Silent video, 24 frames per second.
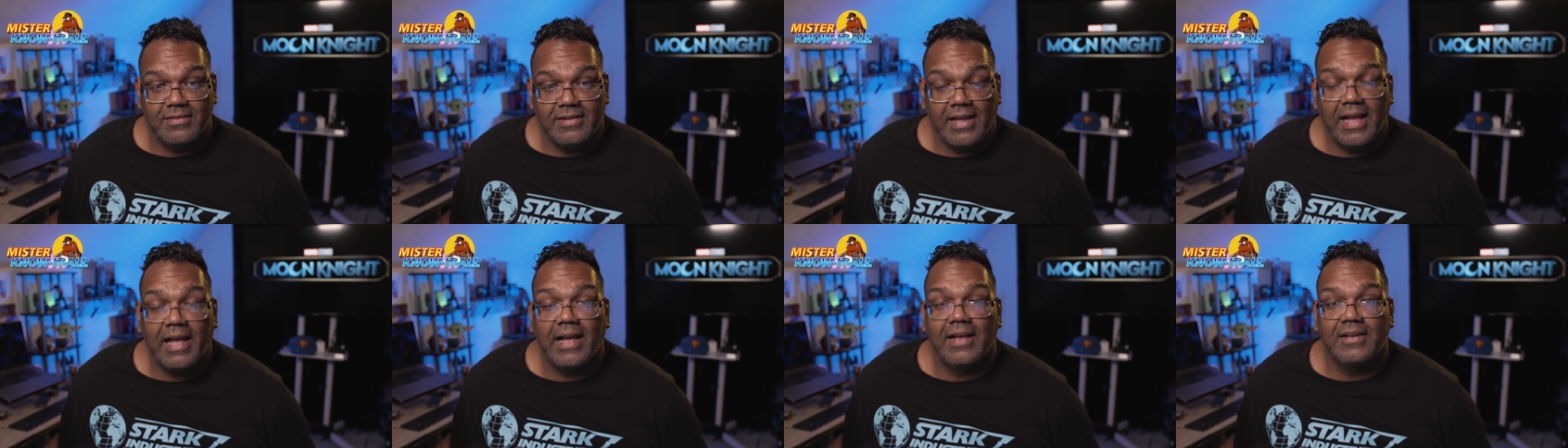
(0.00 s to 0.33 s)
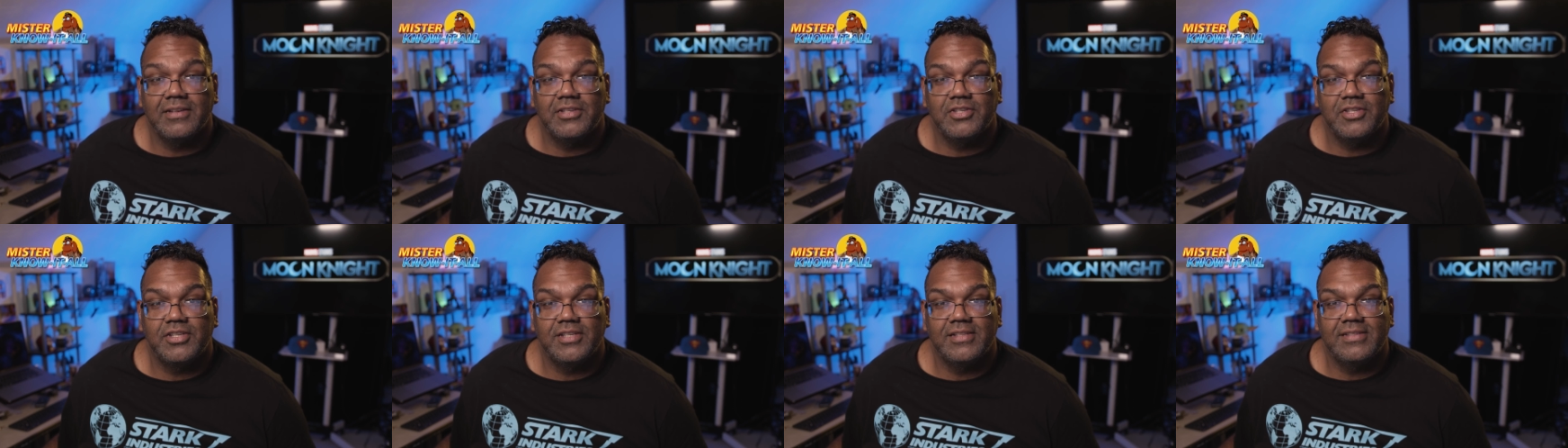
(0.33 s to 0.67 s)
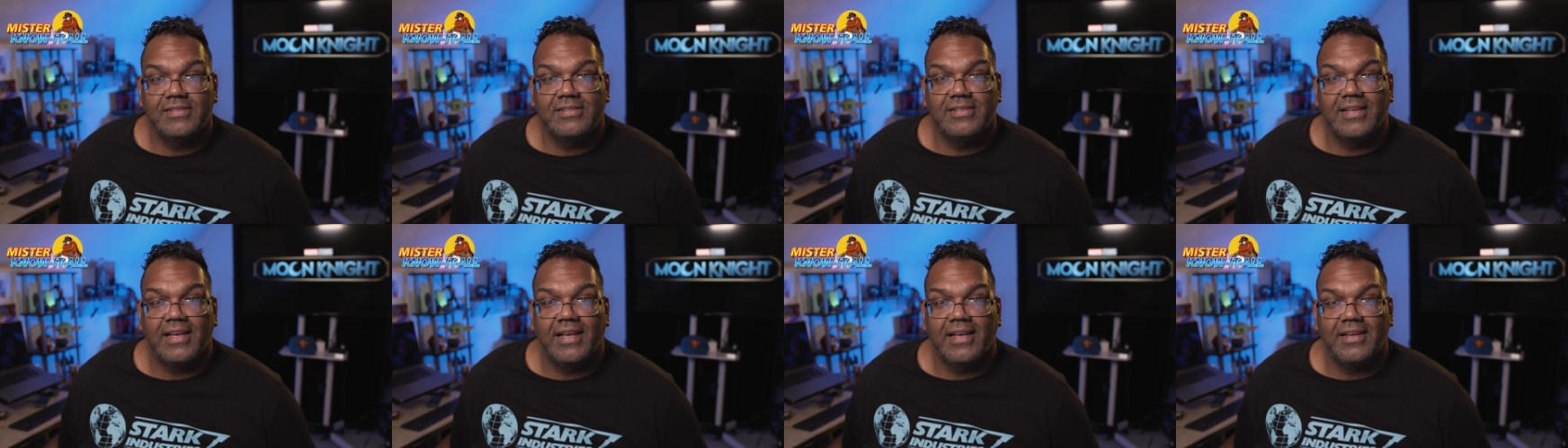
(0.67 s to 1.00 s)
Yeah,
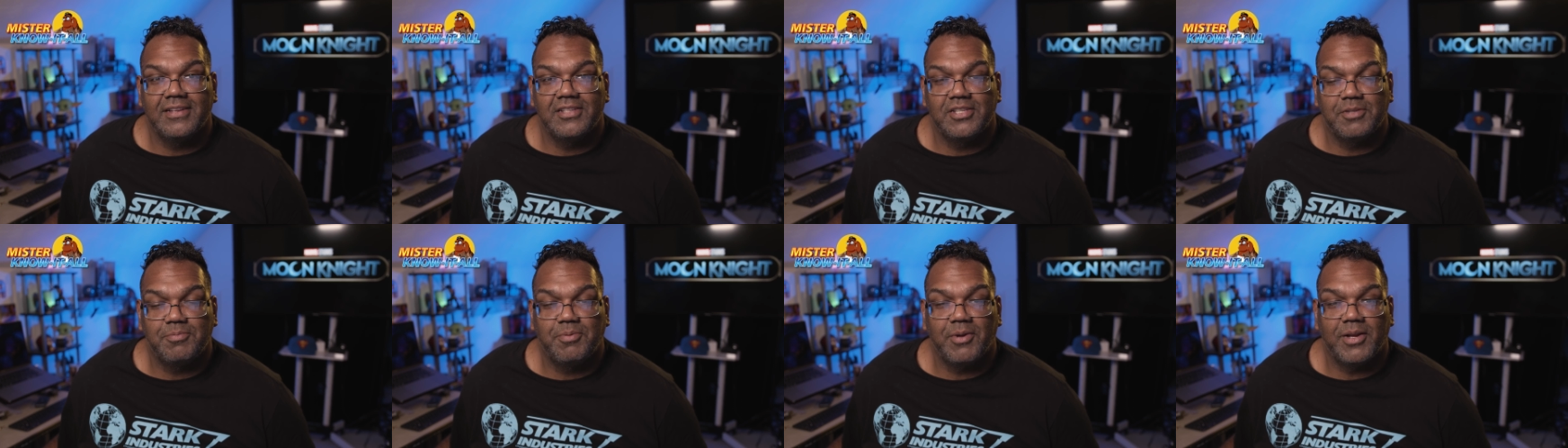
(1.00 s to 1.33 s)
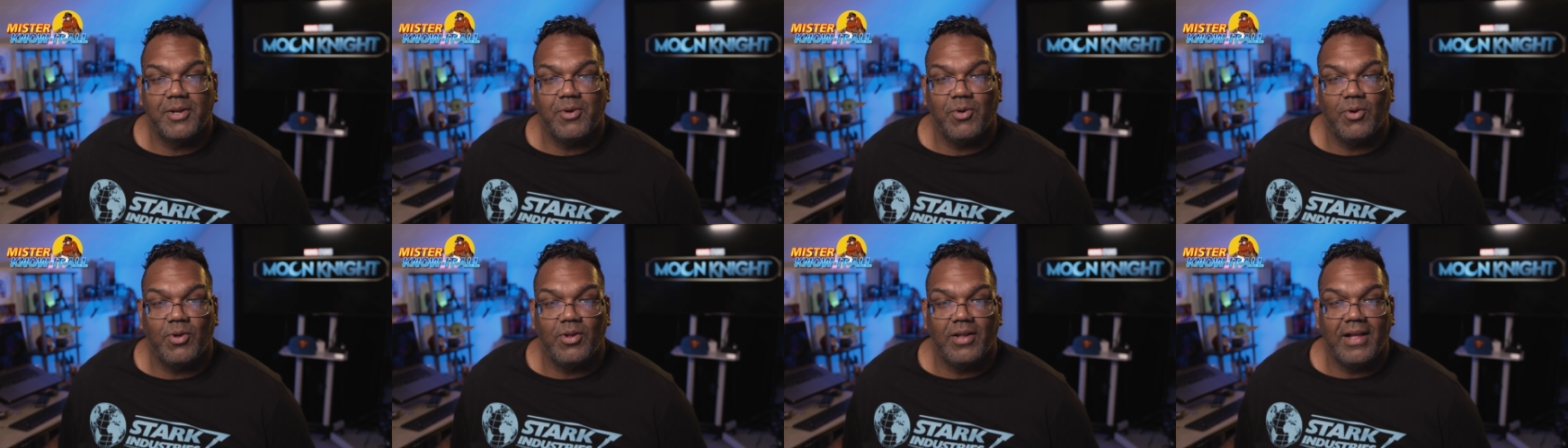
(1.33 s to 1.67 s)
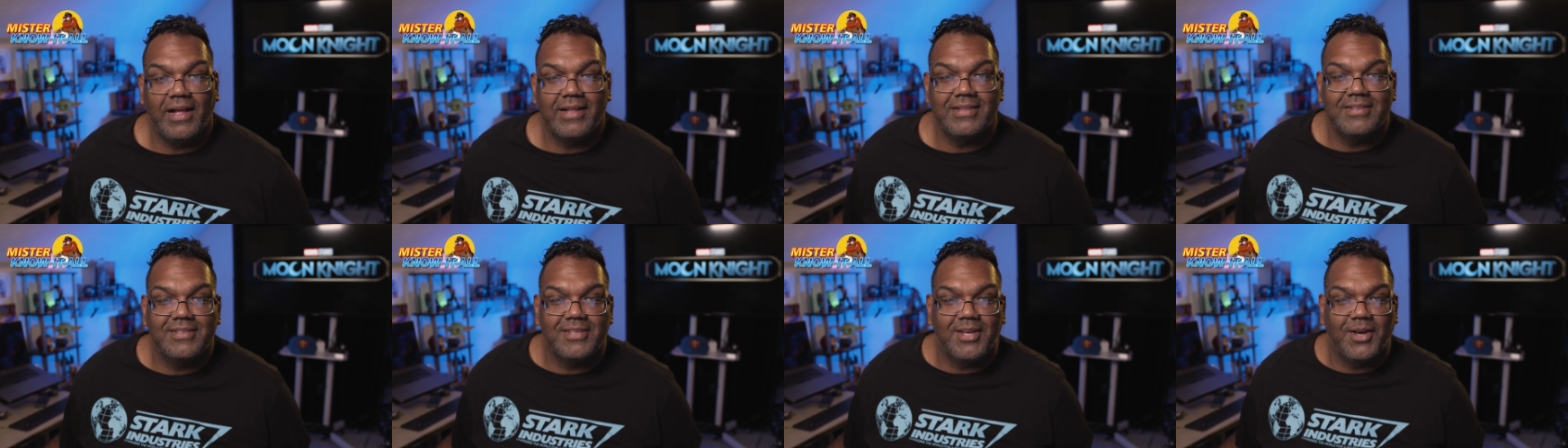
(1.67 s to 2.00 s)
she's pretty cool.
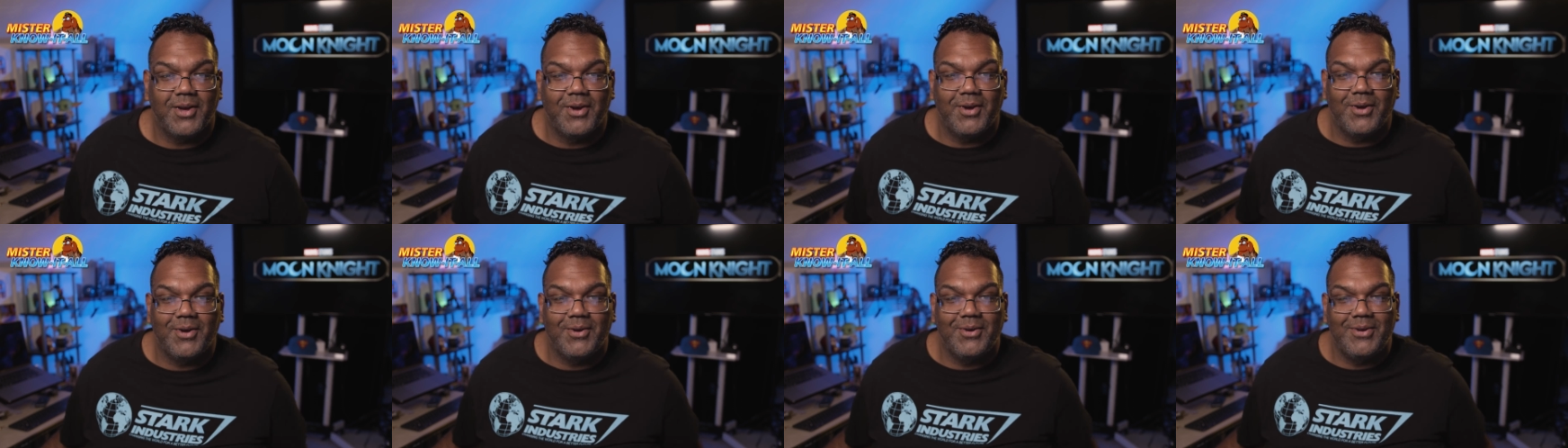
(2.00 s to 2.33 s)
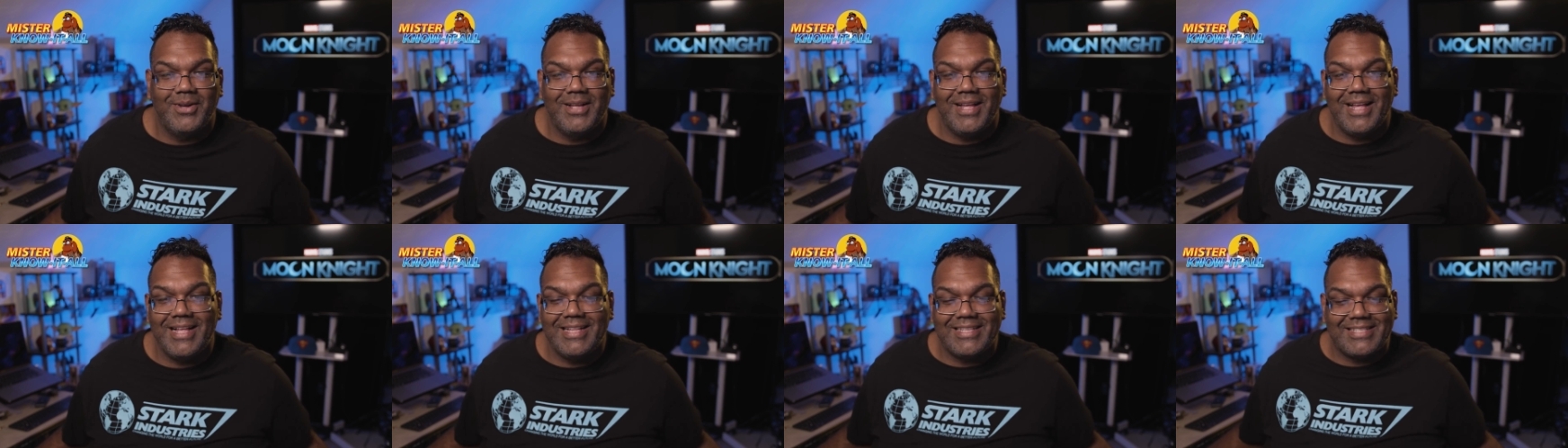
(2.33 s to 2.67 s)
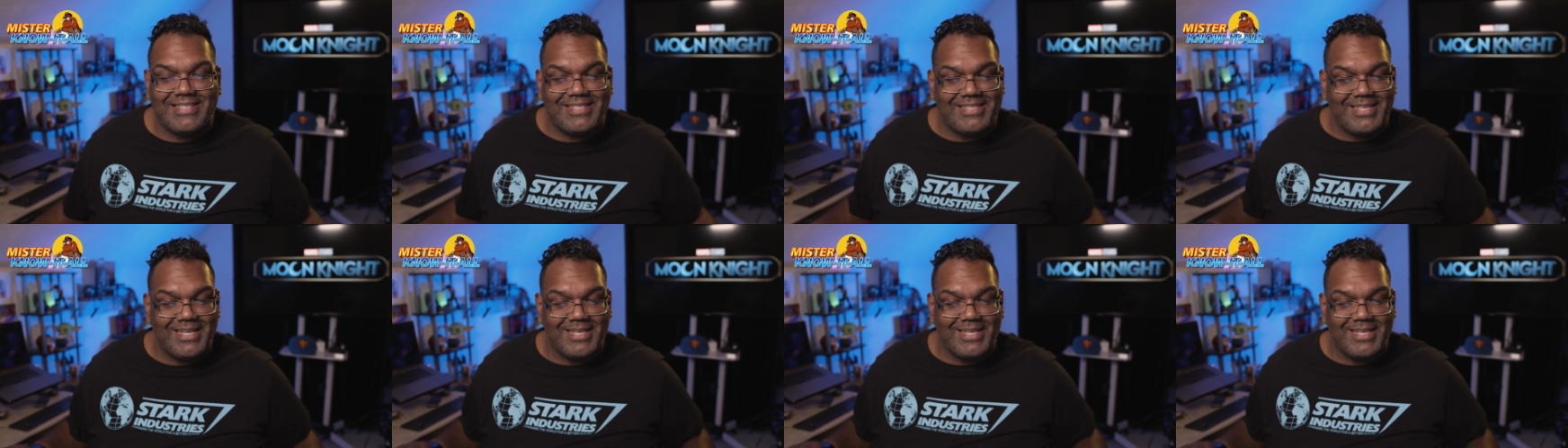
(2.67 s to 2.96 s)
And so it's